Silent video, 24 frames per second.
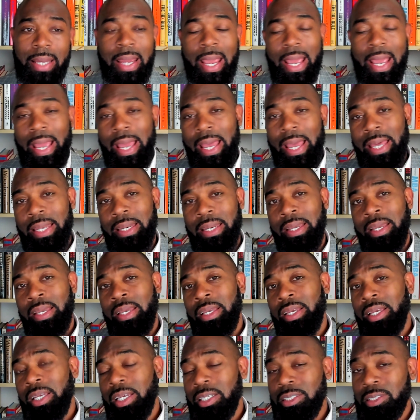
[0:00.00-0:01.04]
and
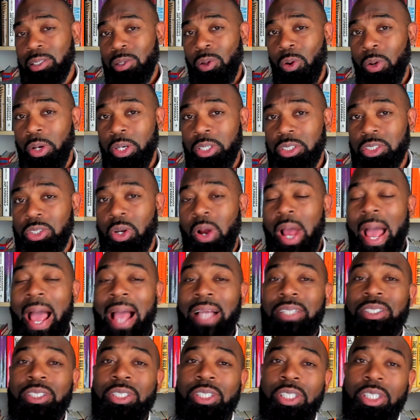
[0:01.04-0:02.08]
his lawyers are
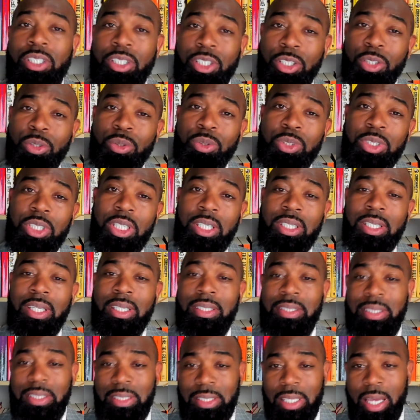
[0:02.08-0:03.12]
actually accusing the
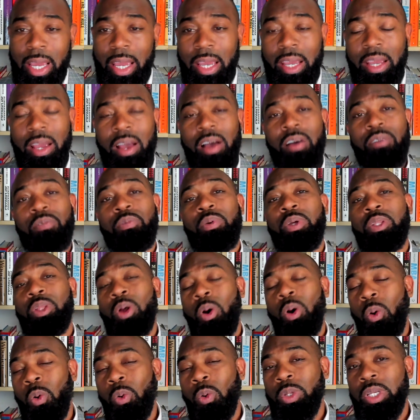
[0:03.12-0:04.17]
DA of
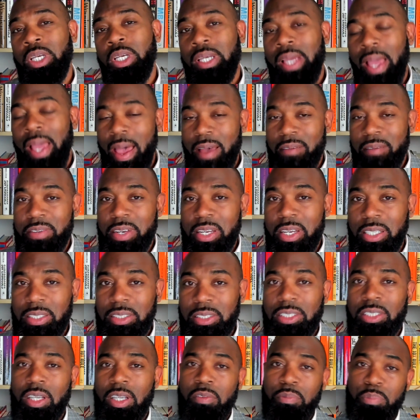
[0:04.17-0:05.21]
withholding
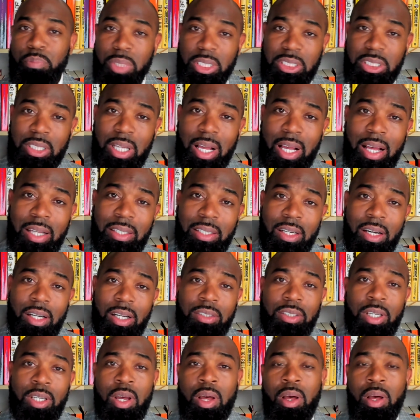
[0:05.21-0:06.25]
evidence of misconduct